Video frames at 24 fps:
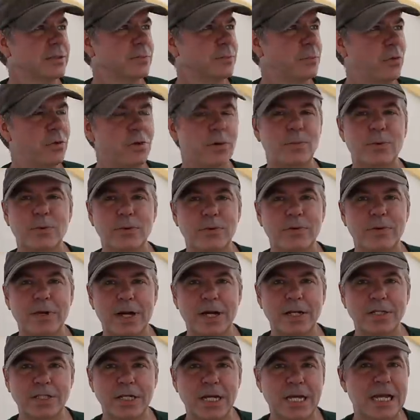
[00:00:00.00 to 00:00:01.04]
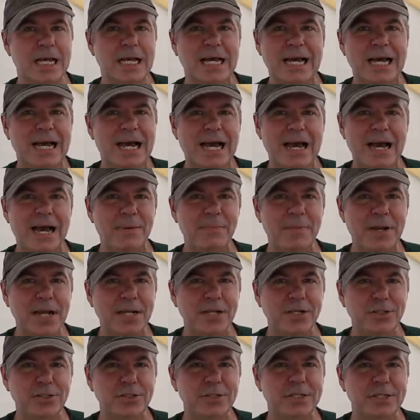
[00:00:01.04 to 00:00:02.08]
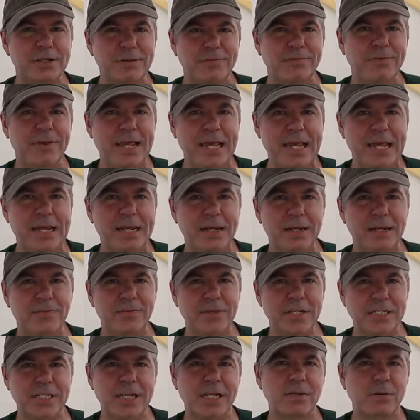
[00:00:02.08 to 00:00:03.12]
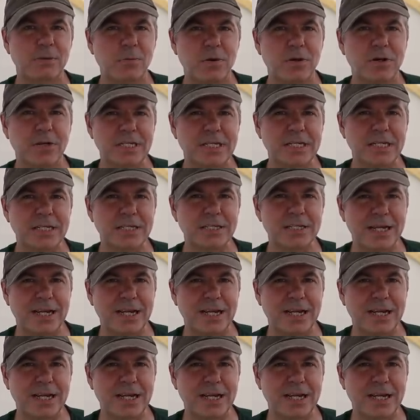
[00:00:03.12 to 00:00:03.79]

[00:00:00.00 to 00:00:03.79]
portable garage. I'm not usually a fan of extended warranties.